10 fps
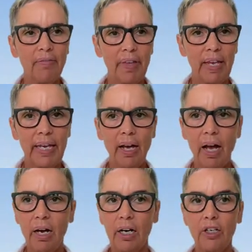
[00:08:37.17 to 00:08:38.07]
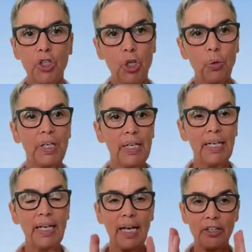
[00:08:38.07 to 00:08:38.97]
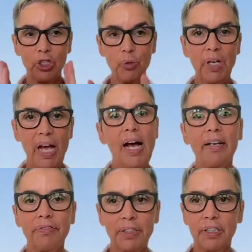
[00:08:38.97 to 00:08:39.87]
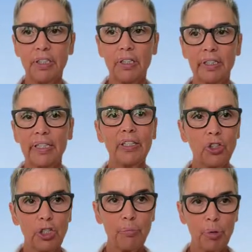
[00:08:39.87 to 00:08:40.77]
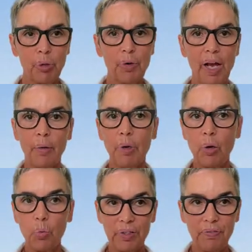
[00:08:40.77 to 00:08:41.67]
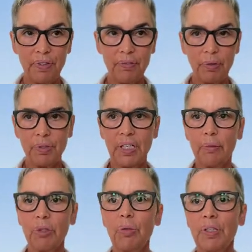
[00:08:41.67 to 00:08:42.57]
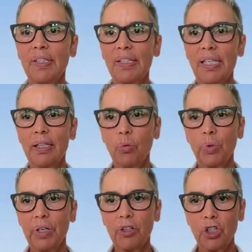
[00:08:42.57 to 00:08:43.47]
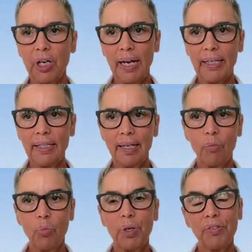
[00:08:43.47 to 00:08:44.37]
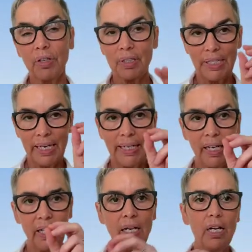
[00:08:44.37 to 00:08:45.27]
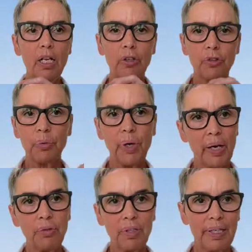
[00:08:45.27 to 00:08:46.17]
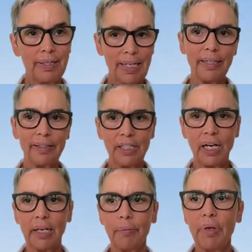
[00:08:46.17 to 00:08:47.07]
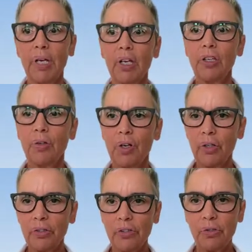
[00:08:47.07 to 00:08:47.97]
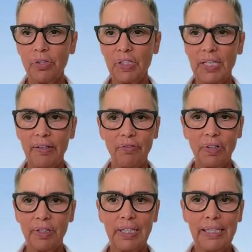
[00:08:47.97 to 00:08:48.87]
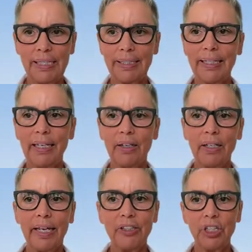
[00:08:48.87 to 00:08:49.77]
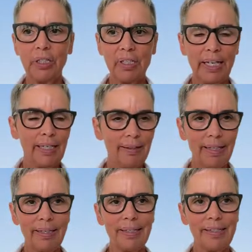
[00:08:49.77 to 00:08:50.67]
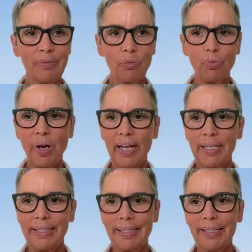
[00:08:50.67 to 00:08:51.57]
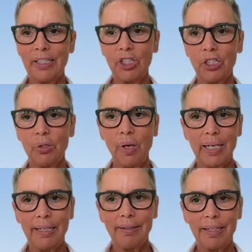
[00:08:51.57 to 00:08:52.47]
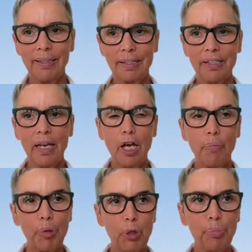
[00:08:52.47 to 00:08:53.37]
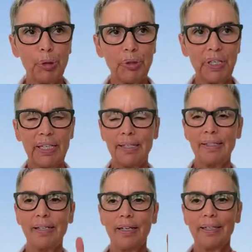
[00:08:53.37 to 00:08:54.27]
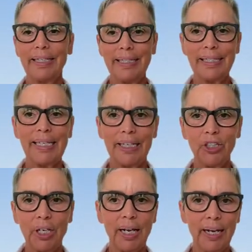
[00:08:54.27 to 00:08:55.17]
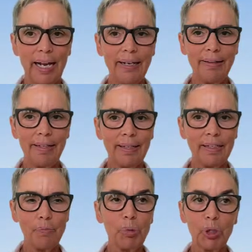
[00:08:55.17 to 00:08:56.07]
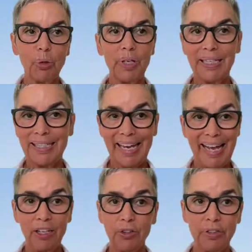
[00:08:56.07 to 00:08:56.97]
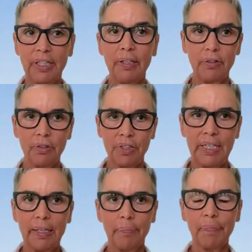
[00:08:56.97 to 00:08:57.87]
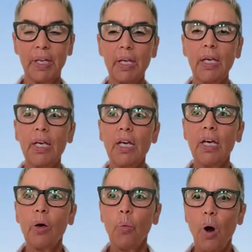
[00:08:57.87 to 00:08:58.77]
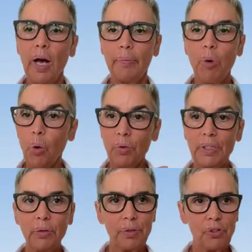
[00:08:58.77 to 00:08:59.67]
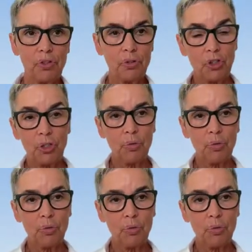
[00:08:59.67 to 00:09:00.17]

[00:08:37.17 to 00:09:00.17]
they are joining a 2.5-year leadership program with Vivo Team. You can see that we are tracking them with our data throughout the entire time. You can also see very easily our legend. Anything that's red is an issue. Anything that's purple needs attention, and anything that's blue is a healthy team. I'm only going to show